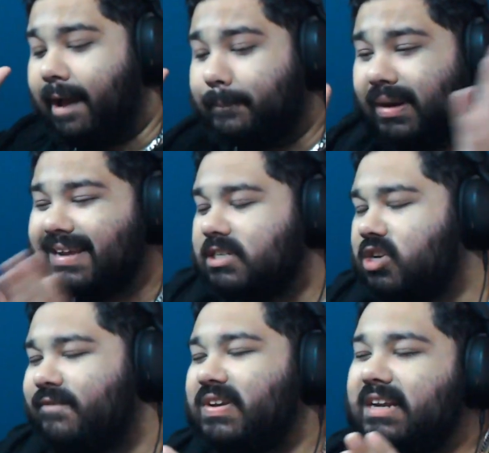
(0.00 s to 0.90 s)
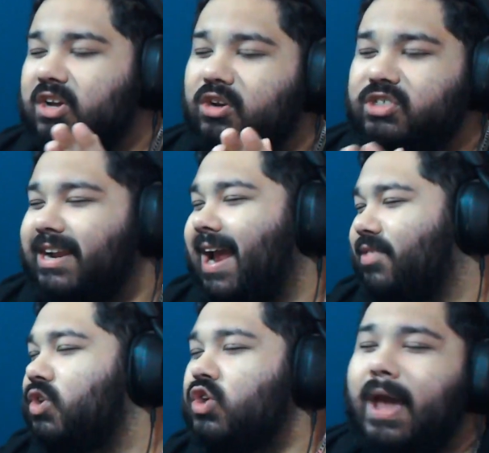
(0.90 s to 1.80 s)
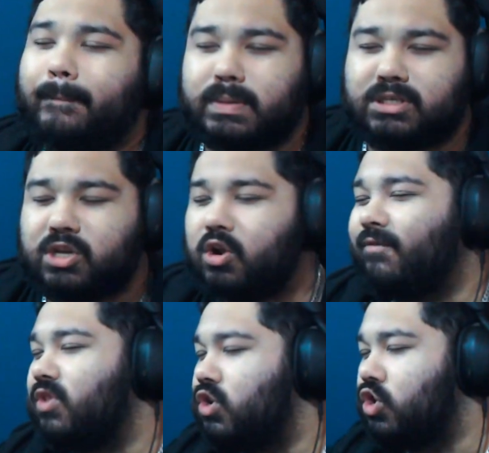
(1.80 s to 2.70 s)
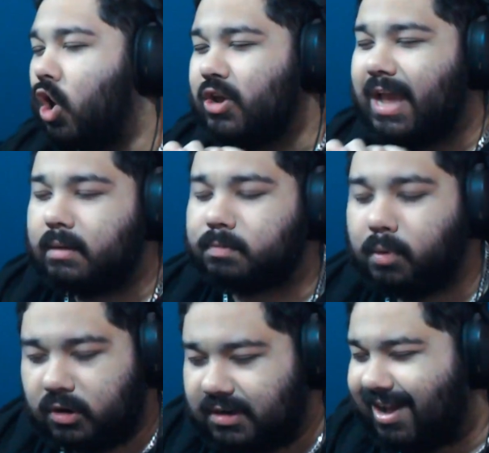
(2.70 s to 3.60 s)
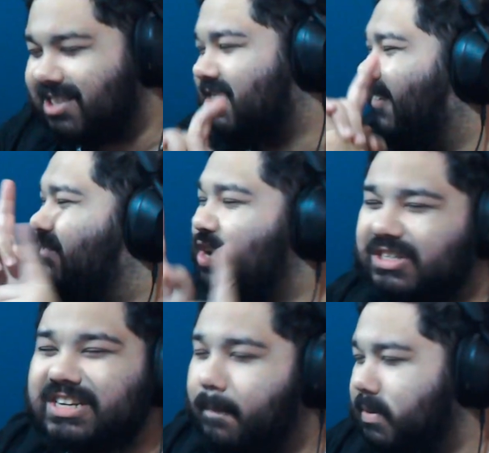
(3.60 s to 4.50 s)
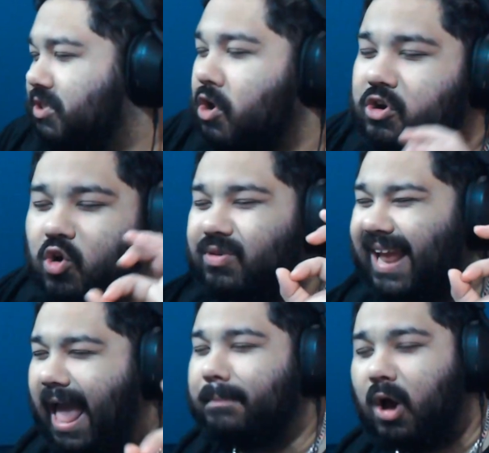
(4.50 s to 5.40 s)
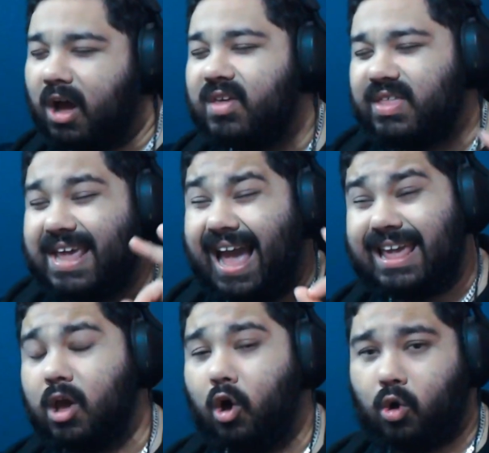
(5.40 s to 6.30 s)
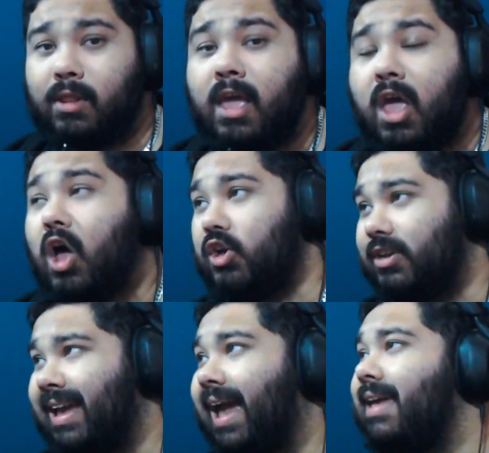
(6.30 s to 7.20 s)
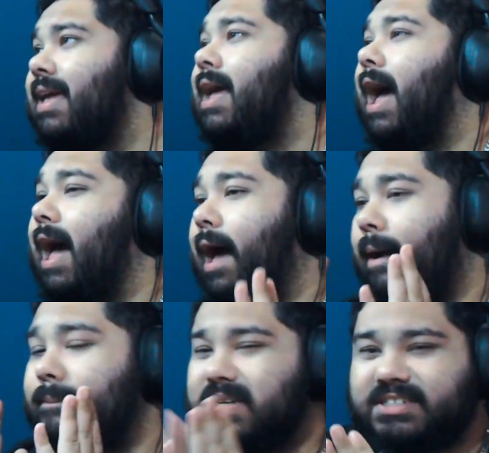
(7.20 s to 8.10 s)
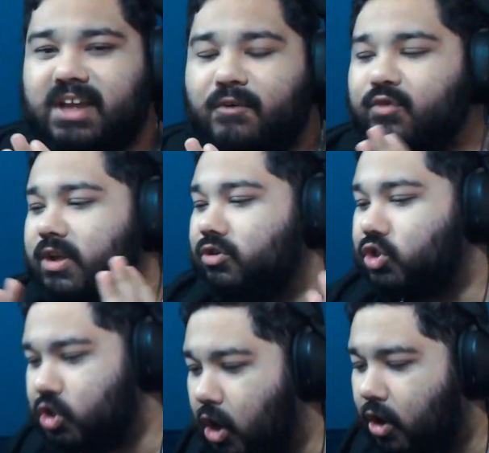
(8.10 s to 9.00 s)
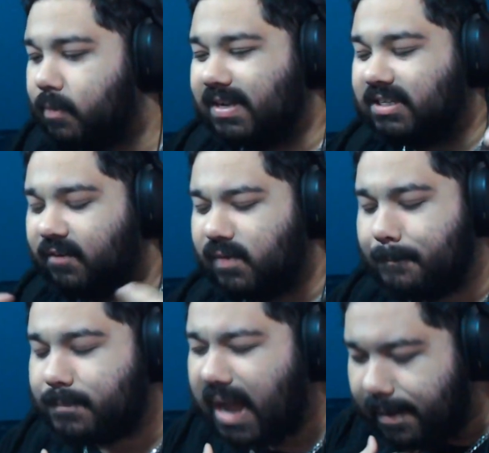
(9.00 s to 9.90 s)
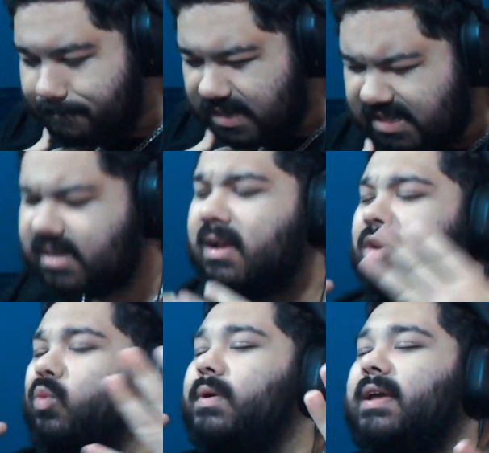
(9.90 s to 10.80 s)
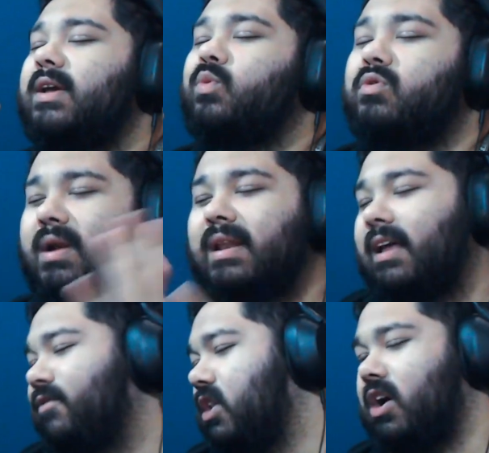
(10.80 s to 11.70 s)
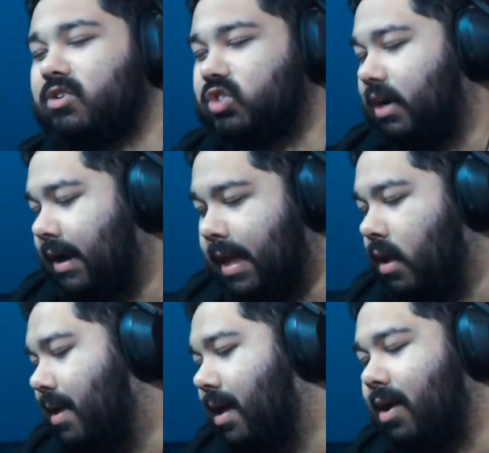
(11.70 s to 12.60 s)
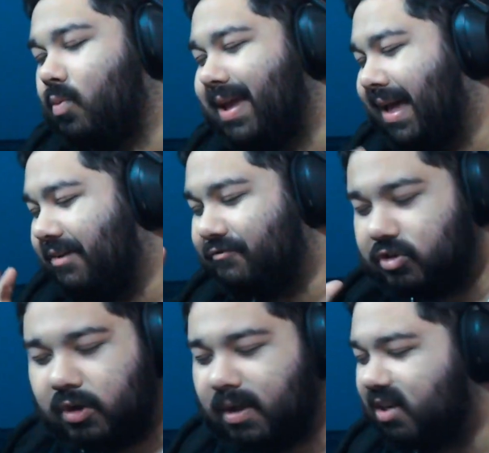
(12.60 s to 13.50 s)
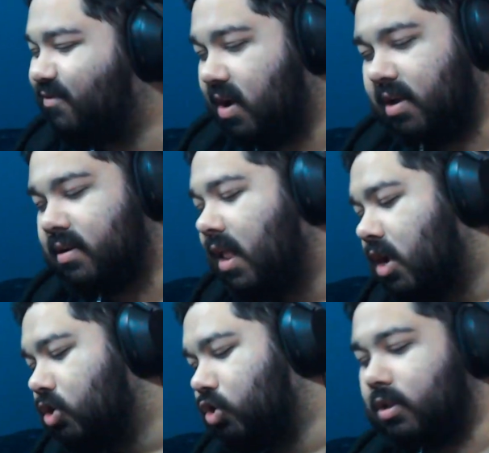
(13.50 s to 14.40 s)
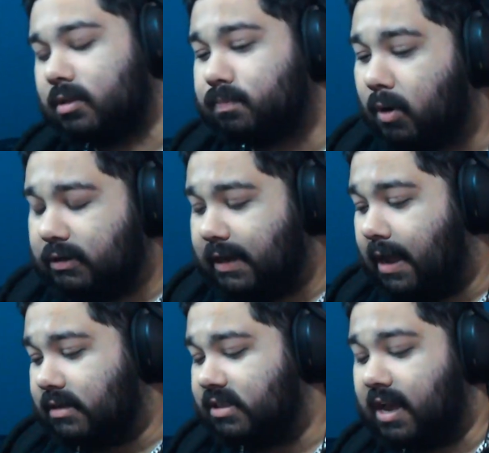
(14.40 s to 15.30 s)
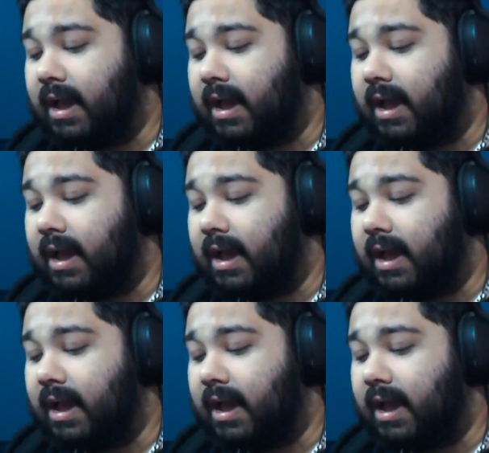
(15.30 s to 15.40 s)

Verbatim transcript: please don't forget to go and check out the new episode of the No Games Podcast, the first episode, called Am I the A-Hole? Okay, myself and Joe, myself and Bubs, we would really love you to go and check it out. We have so much fun shooting this podcast.